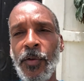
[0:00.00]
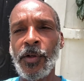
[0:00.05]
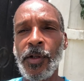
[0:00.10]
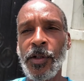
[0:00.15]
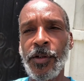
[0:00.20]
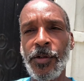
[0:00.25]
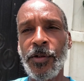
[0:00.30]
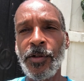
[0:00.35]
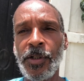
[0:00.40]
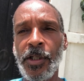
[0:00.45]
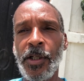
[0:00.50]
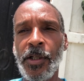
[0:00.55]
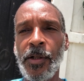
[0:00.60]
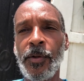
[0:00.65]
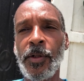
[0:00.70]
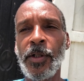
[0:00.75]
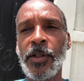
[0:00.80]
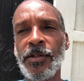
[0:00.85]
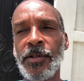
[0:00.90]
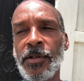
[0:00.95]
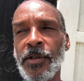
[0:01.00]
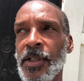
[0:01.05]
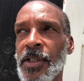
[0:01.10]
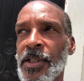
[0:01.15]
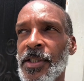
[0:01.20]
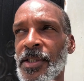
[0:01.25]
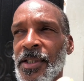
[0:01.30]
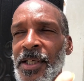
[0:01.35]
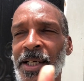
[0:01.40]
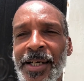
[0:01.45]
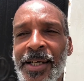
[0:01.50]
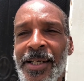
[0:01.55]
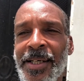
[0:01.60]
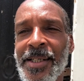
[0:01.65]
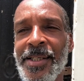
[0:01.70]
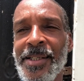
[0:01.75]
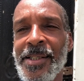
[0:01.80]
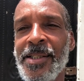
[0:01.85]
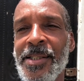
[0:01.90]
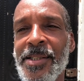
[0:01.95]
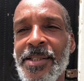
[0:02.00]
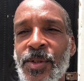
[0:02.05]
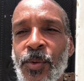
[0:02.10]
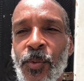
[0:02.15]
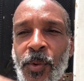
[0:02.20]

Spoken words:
on, turn the other on. It's just